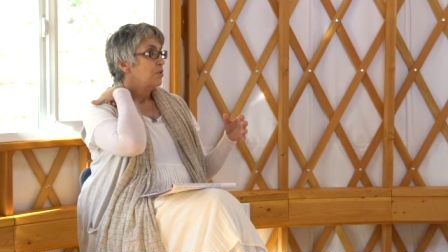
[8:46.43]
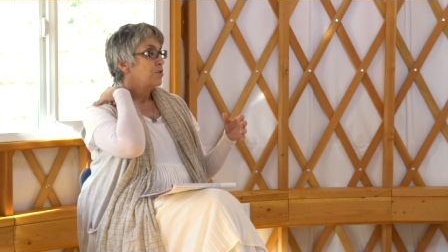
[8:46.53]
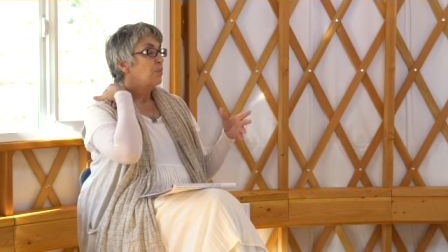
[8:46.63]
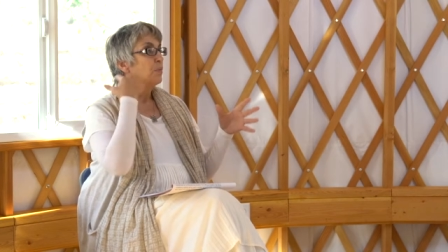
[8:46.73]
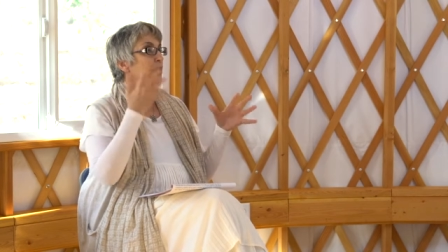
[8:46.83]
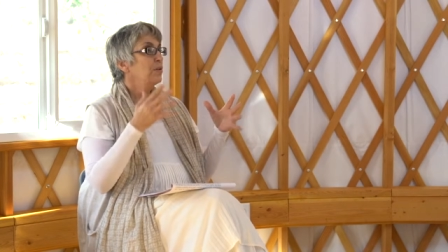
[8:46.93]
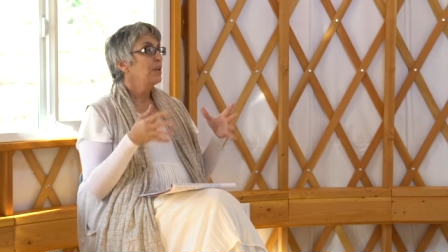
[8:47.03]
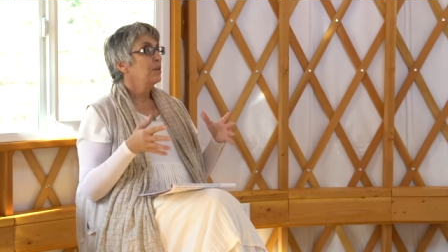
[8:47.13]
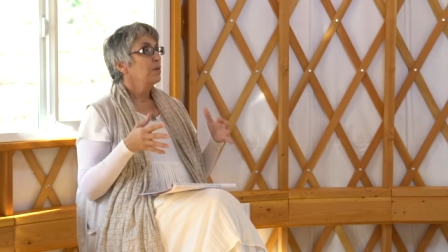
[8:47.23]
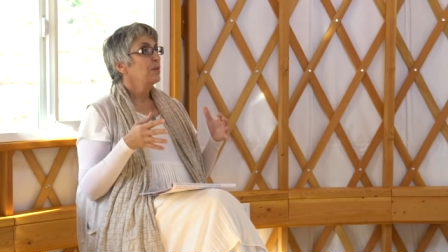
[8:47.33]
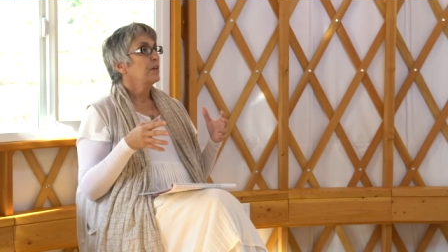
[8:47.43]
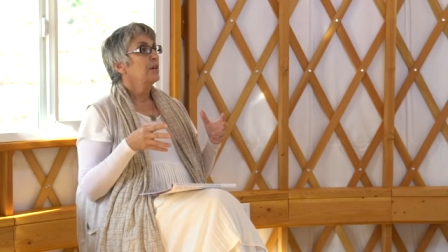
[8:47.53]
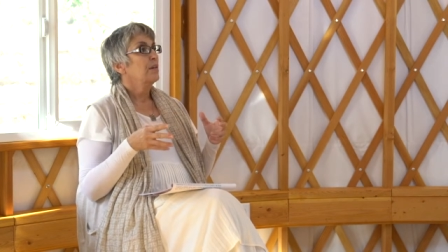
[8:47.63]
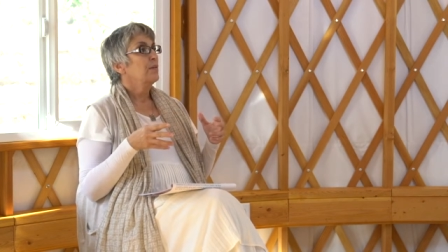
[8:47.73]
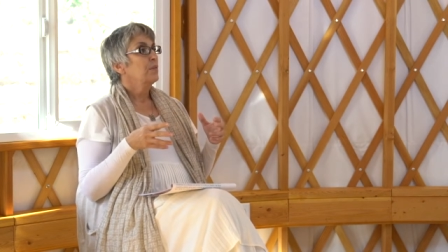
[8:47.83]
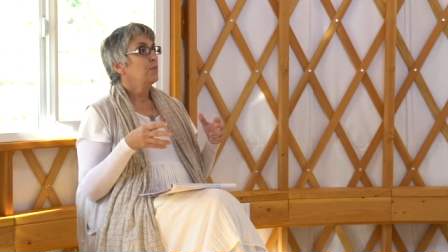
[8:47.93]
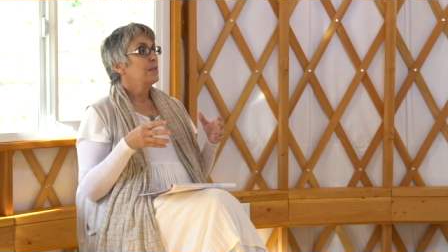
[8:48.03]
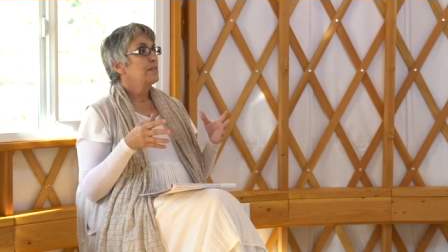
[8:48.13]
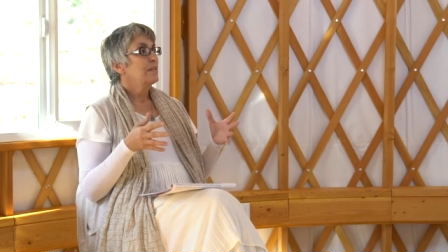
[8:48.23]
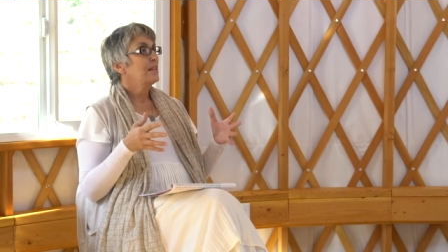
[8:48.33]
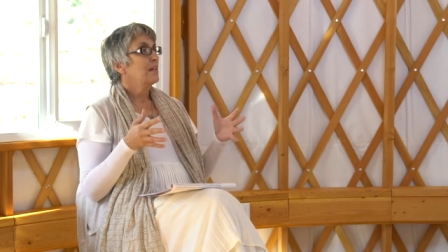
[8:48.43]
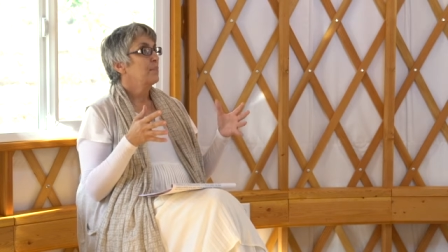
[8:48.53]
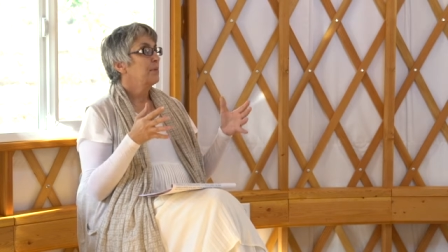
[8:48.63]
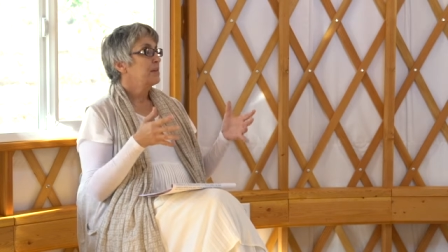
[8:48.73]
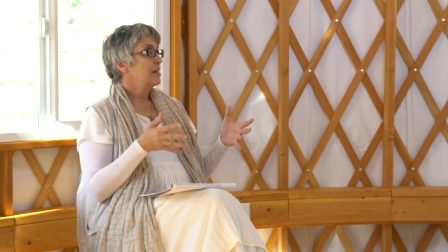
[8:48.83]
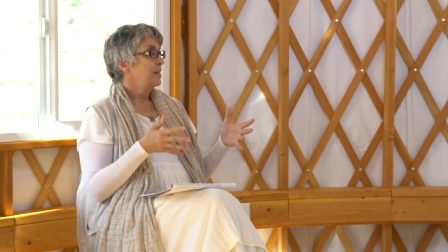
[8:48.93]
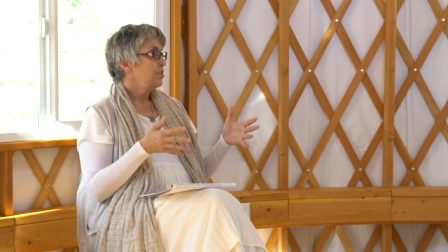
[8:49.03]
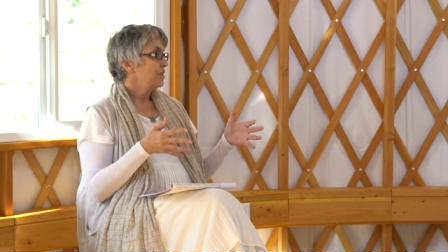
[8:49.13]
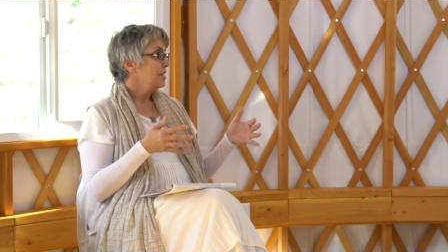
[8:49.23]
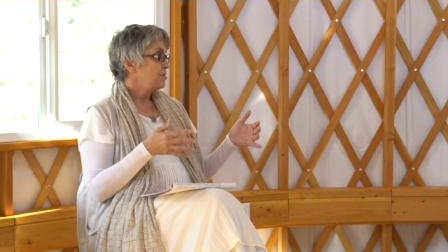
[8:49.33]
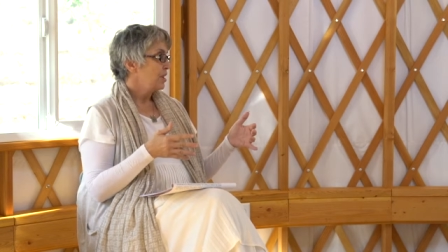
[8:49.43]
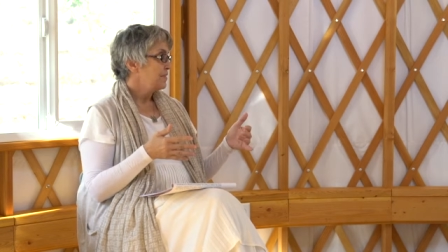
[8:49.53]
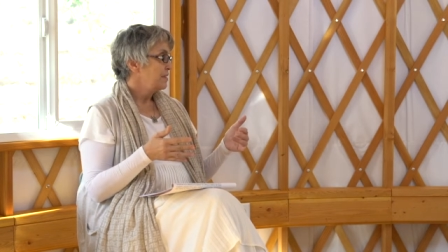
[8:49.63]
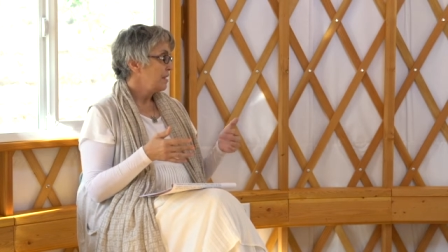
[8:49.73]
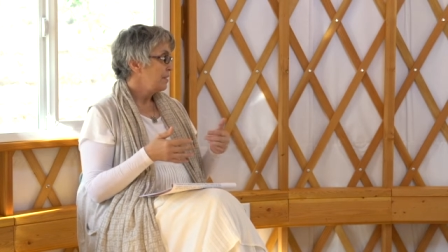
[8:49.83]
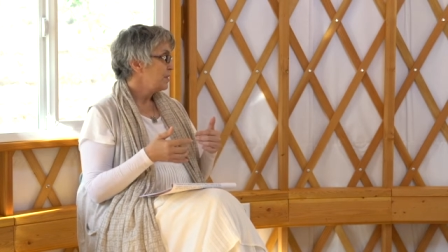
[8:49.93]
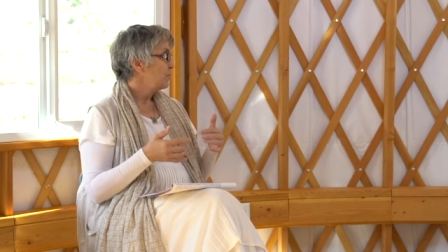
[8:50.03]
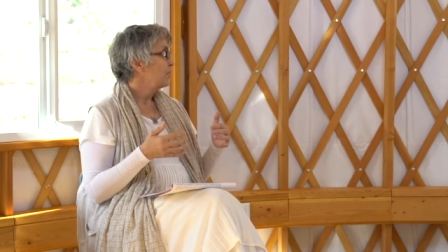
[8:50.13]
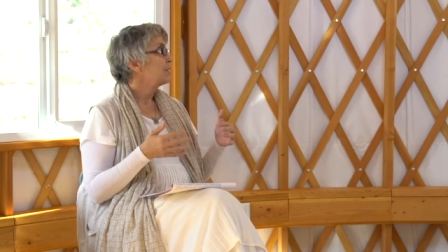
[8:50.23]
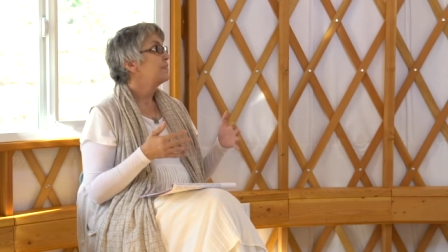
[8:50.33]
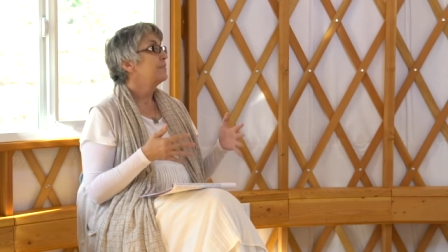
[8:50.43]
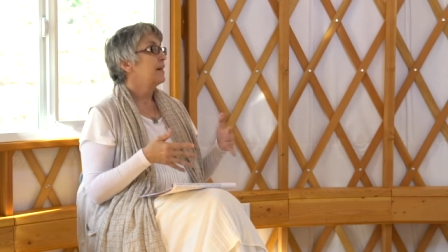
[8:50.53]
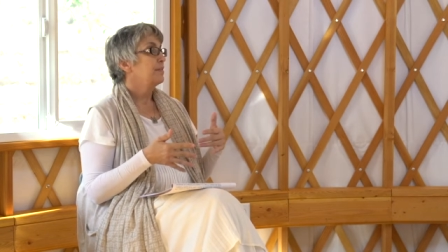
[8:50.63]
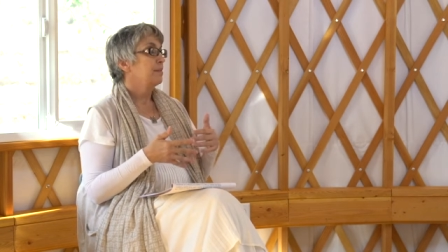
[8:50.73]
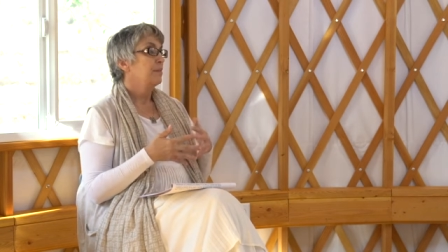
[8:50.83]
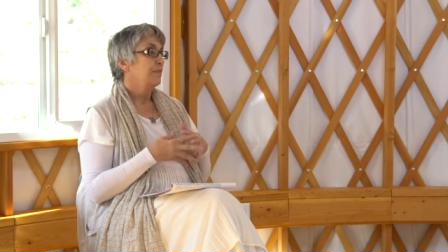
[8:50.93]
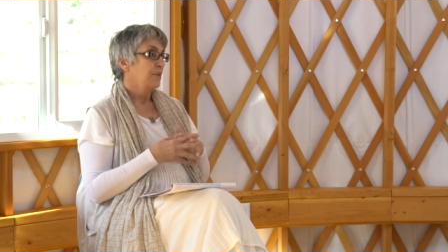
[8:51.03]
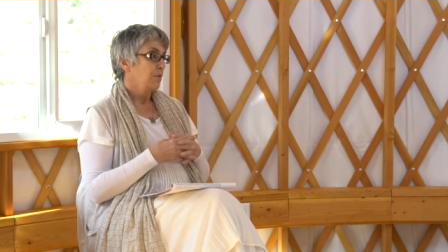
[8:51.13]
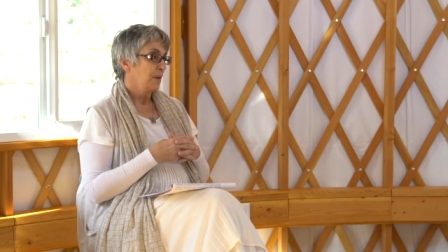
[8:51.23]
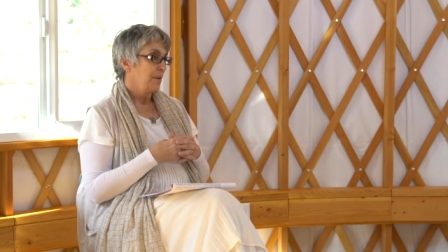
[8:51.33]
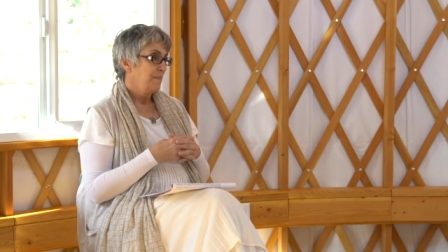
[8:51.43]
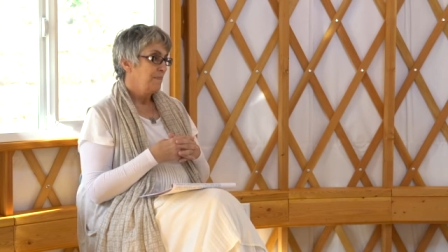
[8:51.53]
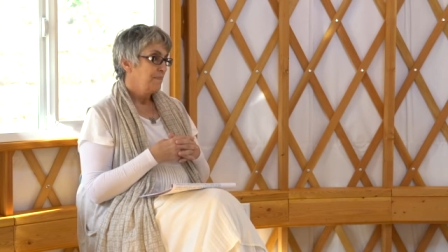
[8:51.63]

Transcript: So when we look at yoga, we see that Patanjali is oftentimes called the father of yoga.